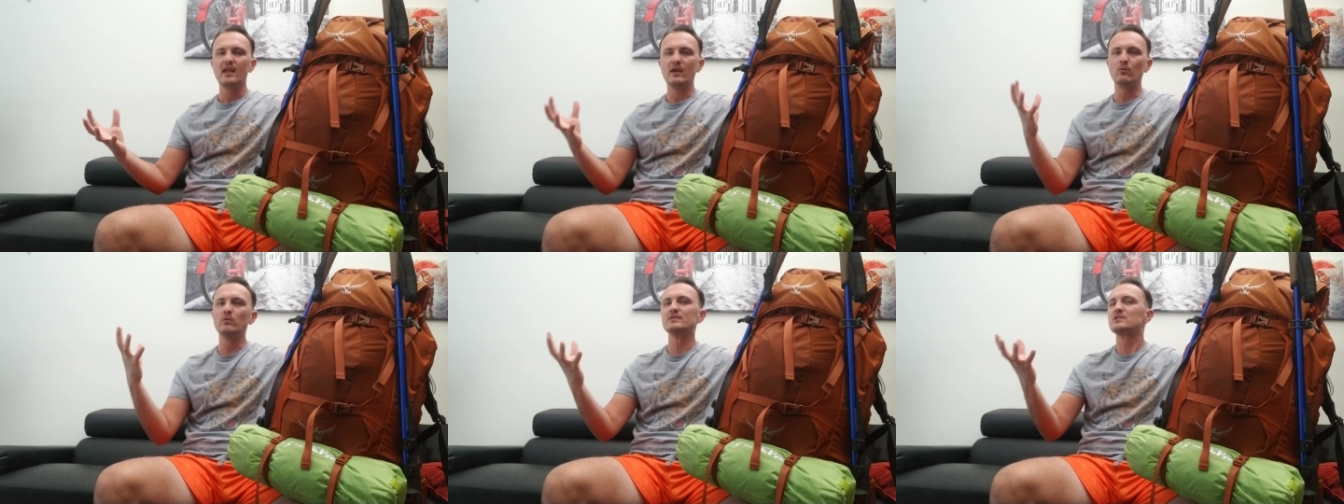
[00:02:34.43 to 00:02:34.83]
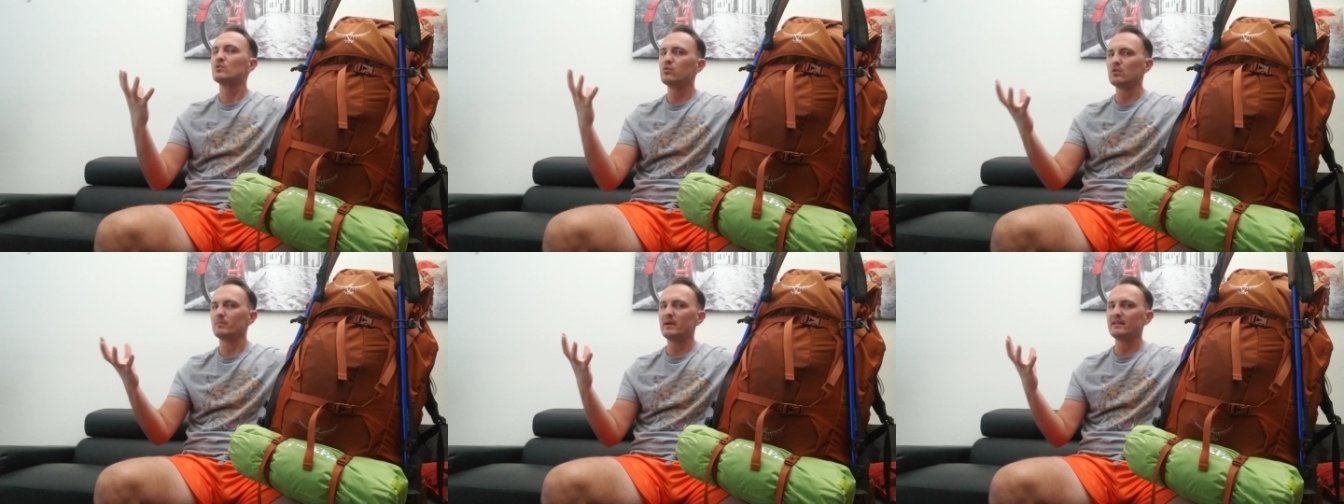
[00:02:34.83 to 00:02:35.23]
And what's
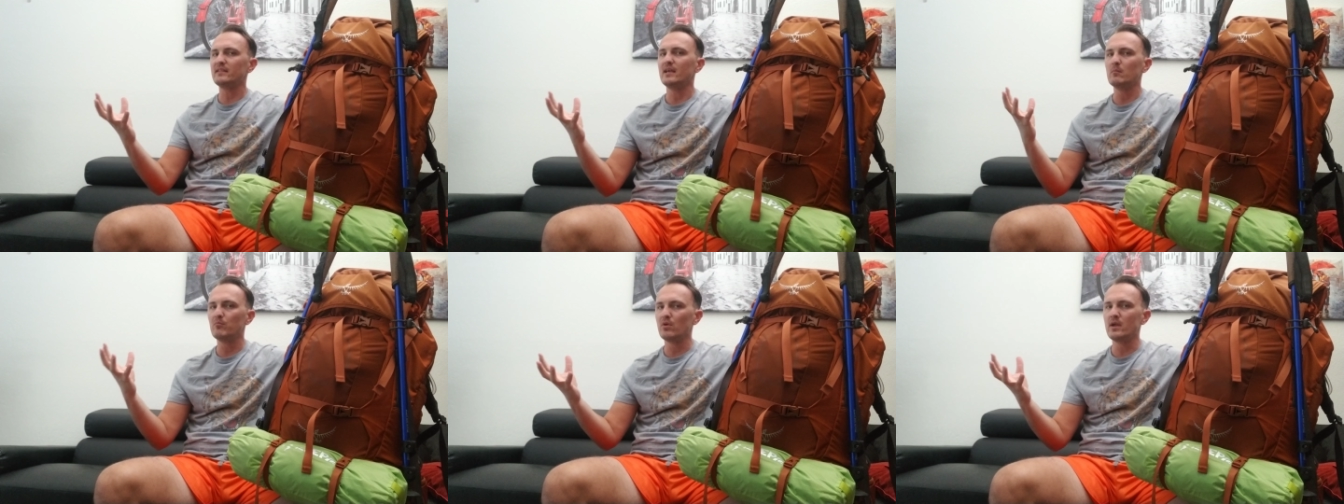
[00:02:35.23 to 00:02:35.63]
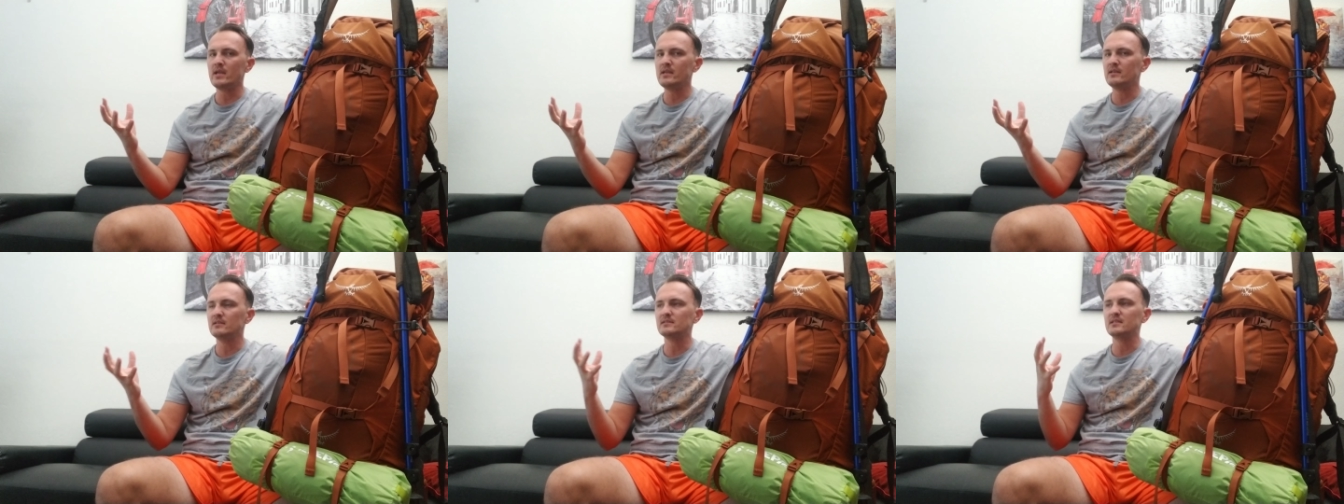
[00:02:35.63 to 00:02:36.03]
cool about that
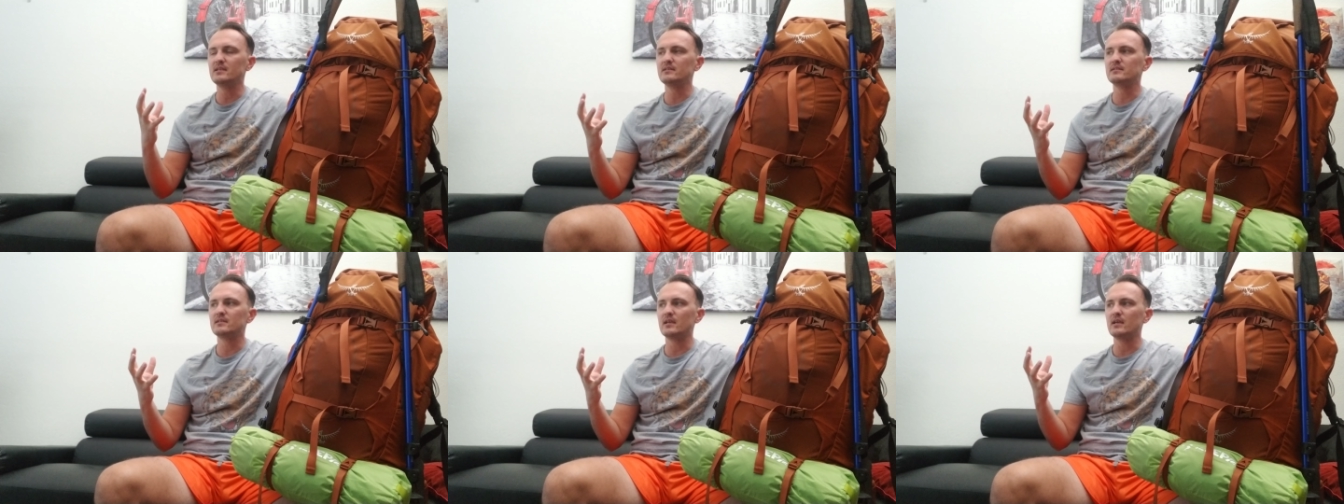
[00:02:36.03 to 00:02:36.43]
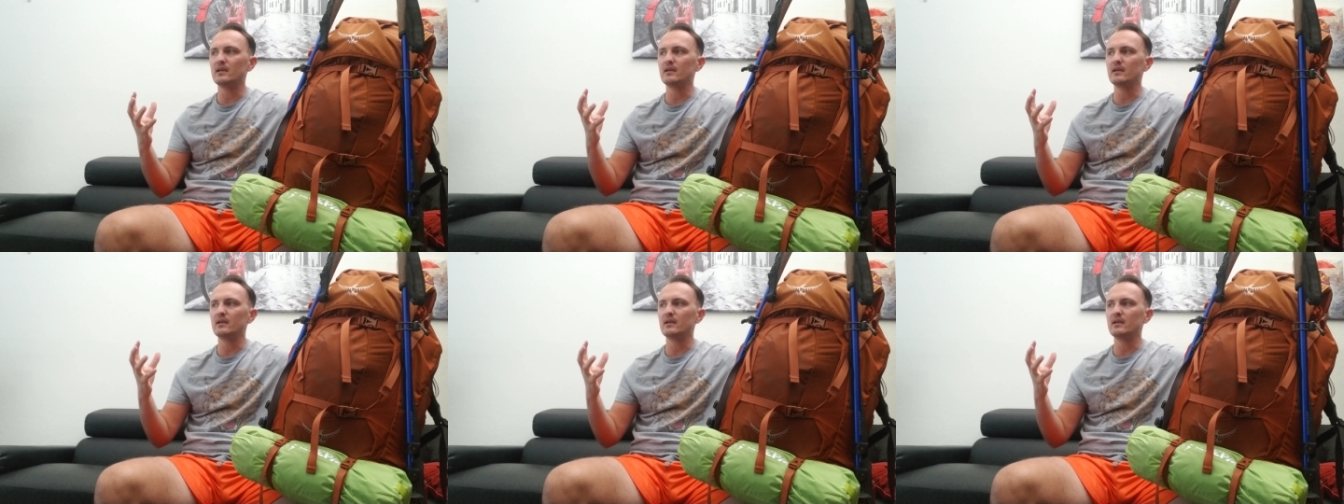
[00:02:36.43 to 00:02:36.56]
brain is it,